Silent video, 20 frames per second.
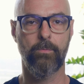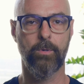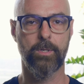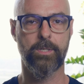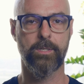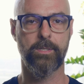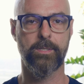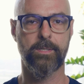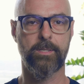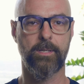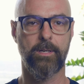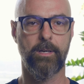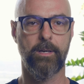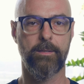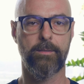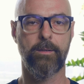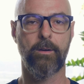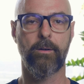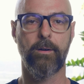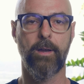which is
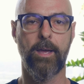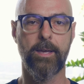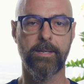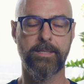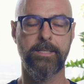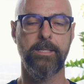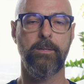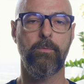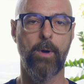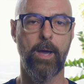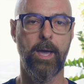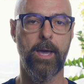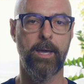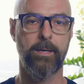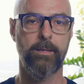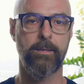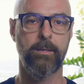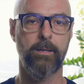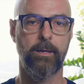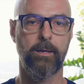their
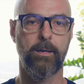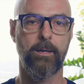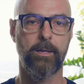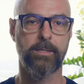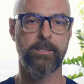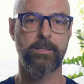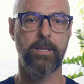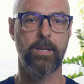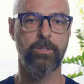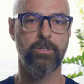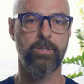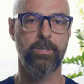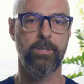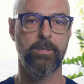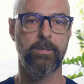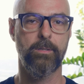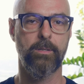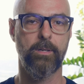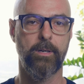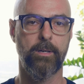SD-WAN
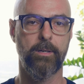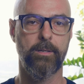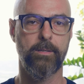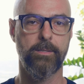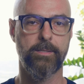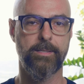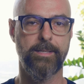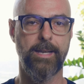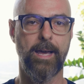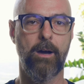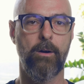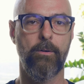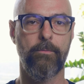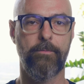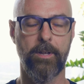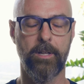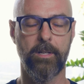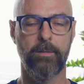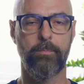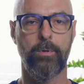extension, is now
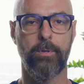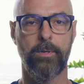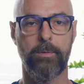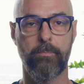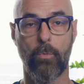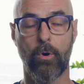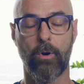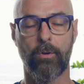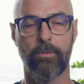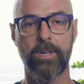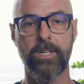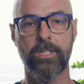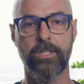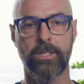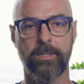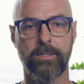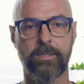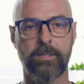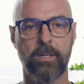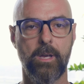available in more
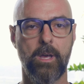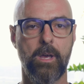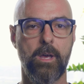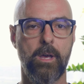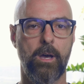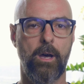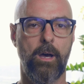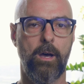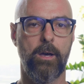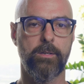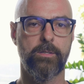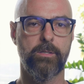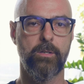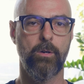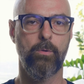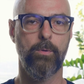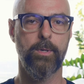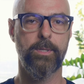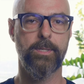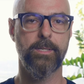regions.
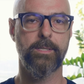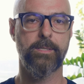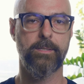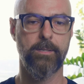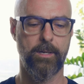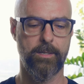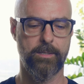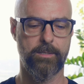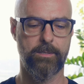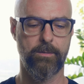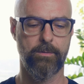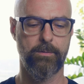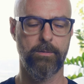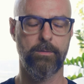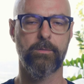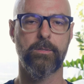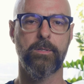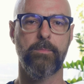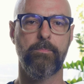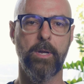So what this does,
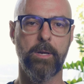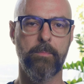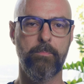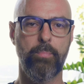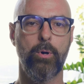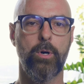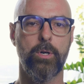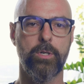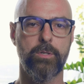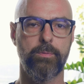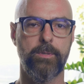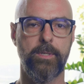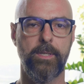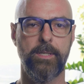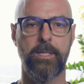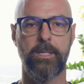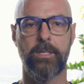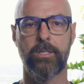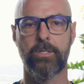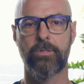there's a big push
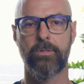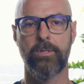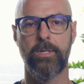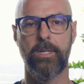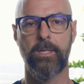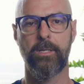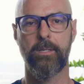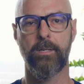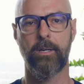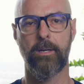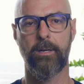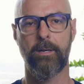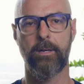within the industry